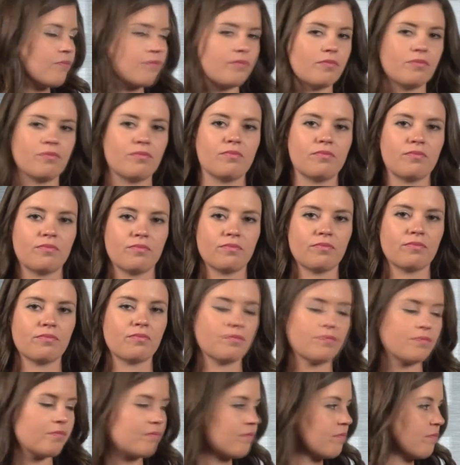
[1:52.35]

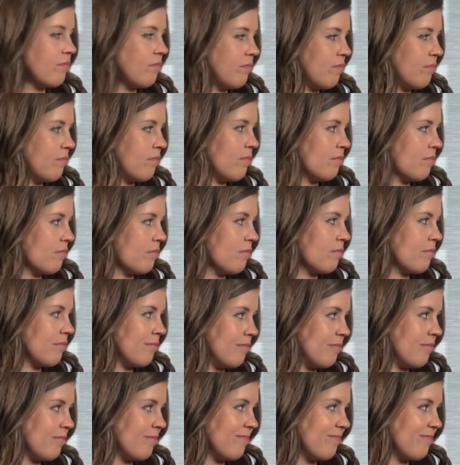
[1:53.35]

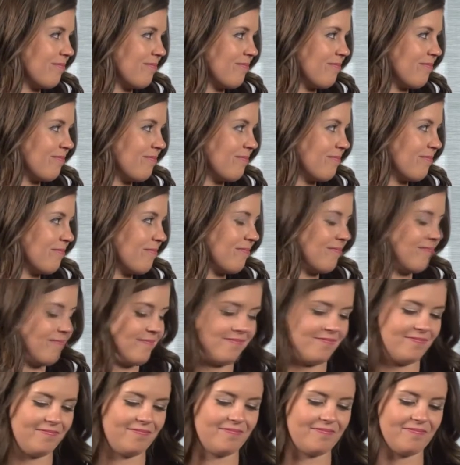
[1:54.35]

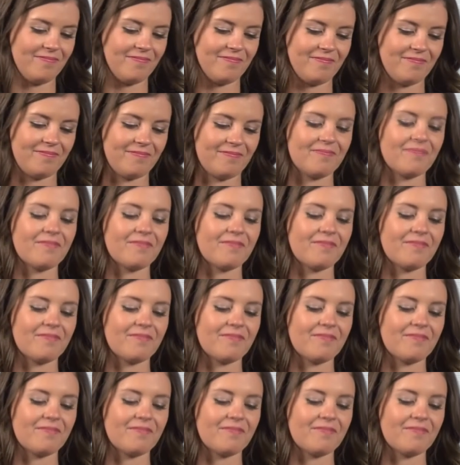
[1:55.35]
No words are spoken by the person on screen.